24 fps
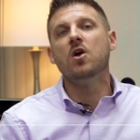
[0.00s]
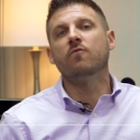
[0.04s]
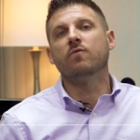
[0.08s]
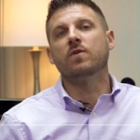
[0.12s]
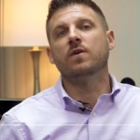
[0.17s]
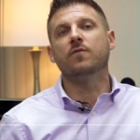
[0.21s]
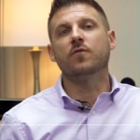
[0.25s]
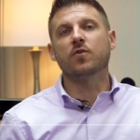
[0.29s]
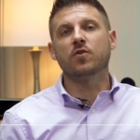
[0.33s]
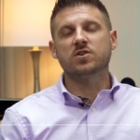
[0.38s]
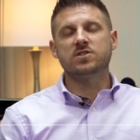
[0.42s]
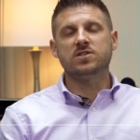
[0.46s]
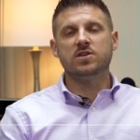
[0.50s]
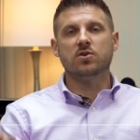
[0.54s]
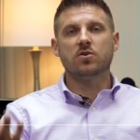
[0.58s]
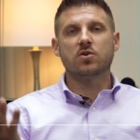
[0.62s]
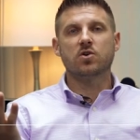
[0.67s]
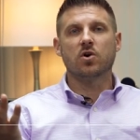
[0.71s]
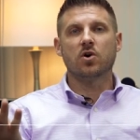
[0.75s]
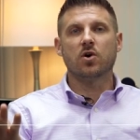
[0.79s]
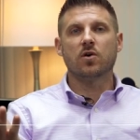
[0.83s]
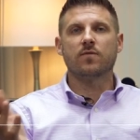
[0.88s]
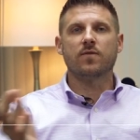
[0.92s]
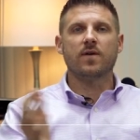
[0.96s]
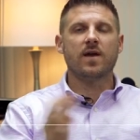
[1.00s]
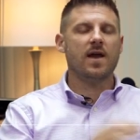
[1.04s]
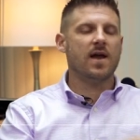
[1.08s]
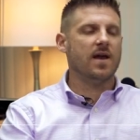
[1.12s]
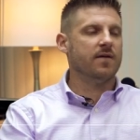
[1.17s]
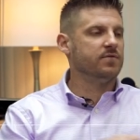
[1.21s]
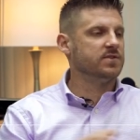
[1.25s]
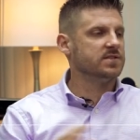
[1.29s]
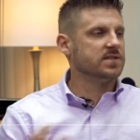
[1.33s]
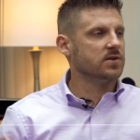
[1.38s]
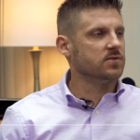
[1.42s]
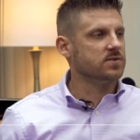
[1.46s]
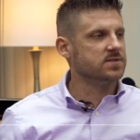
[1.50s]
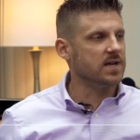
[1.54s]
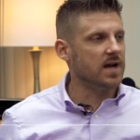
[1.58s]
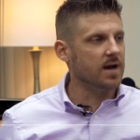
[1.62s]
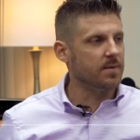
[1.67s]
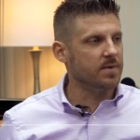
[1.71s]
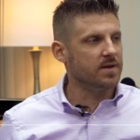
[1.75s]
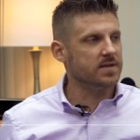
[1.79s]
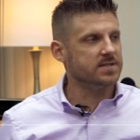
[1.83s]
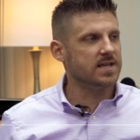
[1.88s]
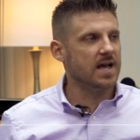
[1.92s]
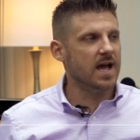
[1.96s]
reverse yield curve every single time
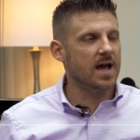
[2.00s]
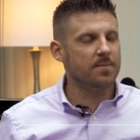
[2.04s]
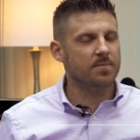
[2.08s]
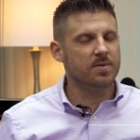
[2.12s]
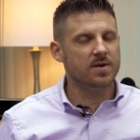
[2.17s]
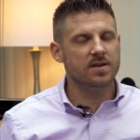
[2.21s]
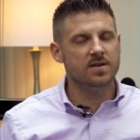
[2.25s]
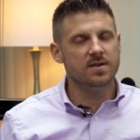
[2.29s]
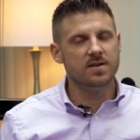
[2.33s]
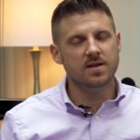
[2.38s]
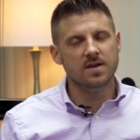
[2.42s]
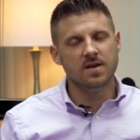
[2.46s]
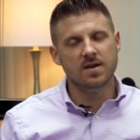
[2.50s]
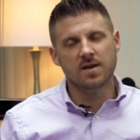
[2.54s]
that it's happened.